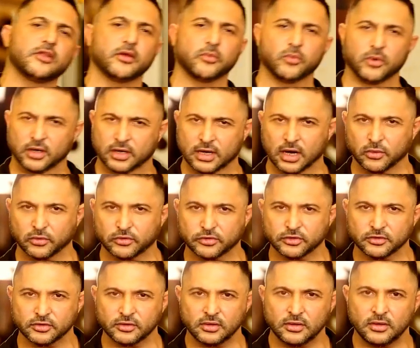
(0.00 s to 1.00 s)
to their
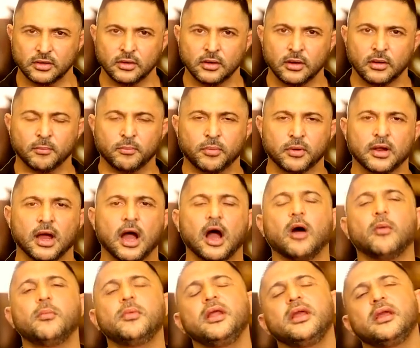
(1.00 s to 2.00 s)
workout. But
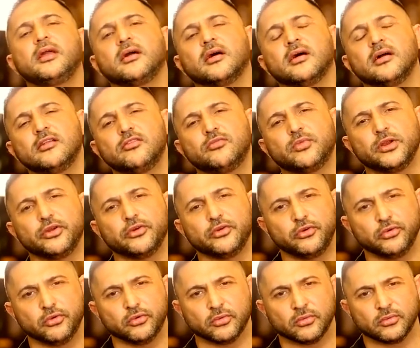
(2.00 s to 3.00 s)
how many curls will you
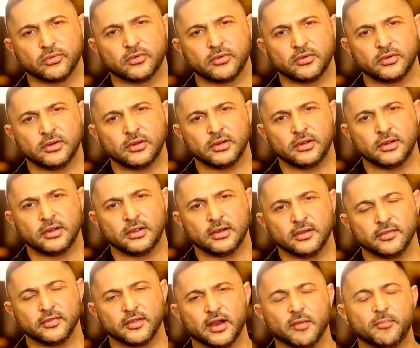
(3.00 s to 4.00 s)
do?
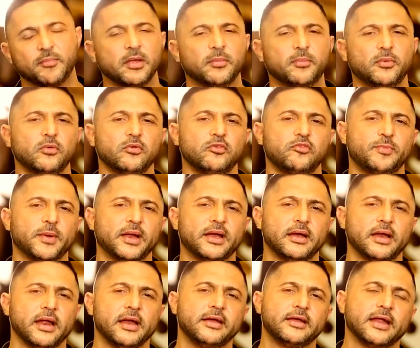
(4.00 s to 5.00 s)
There are people who
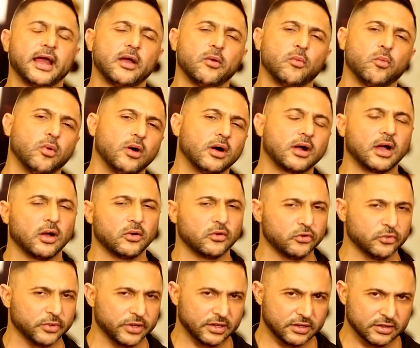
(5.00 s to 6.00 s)
spend an entire
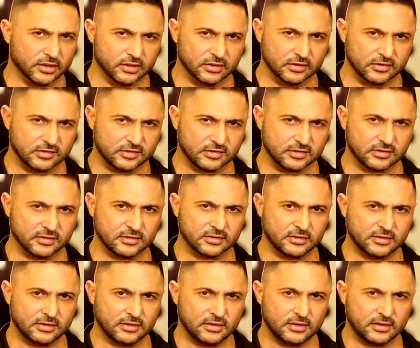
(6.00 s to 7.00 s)
workout doing curls.
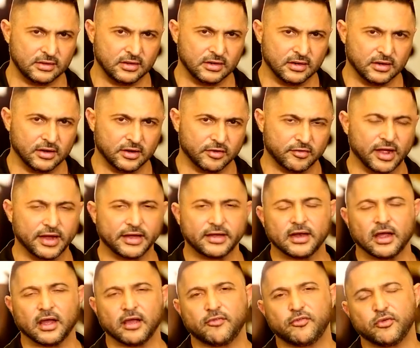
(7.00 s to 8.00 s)

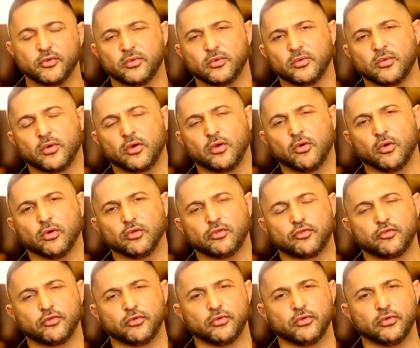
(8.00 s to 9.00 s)
Right now, if you go
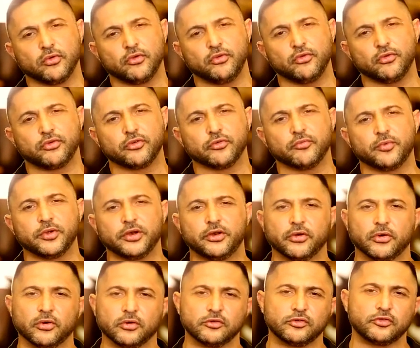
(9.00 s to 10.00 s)
through YouTube
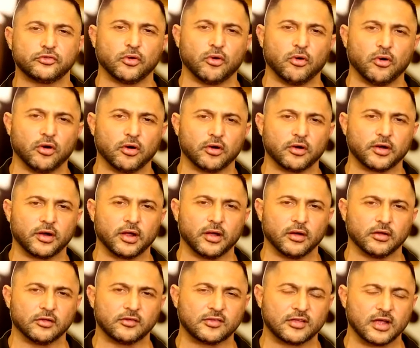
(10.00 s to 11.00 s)
videos
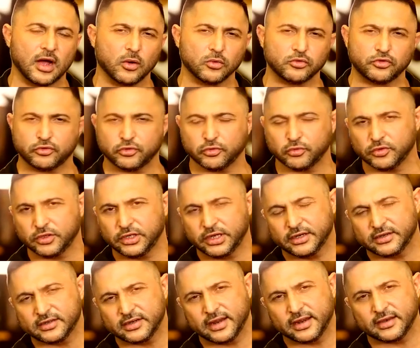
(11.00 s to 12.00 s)
or scout through the
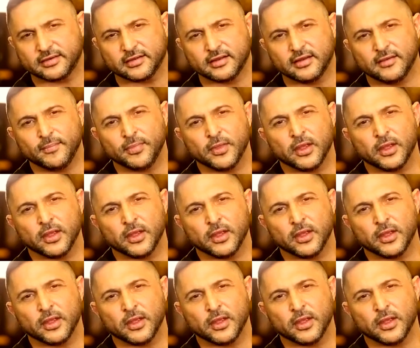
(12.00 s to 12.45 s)
internet,